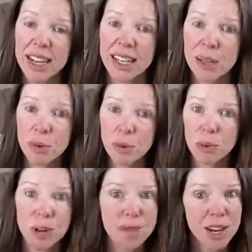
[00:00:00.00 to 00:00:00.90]
And then we
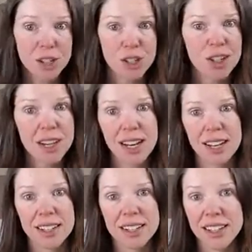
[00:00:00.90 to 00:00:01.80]
remeasured,
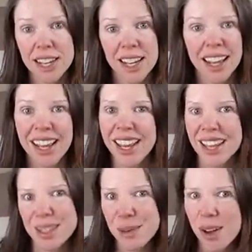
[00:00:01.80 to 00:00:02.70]
and
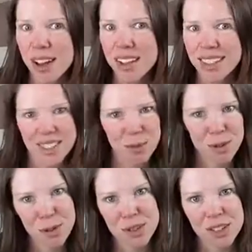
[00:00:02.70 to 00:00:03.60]
guess what? It's
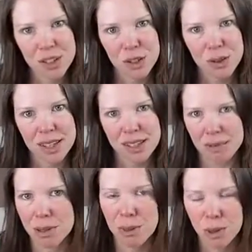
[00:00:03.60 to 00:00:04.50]
reduced to an
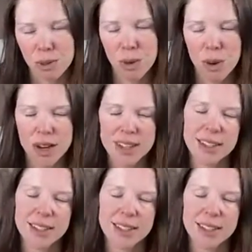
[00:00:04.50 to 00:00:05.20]
acceptable point.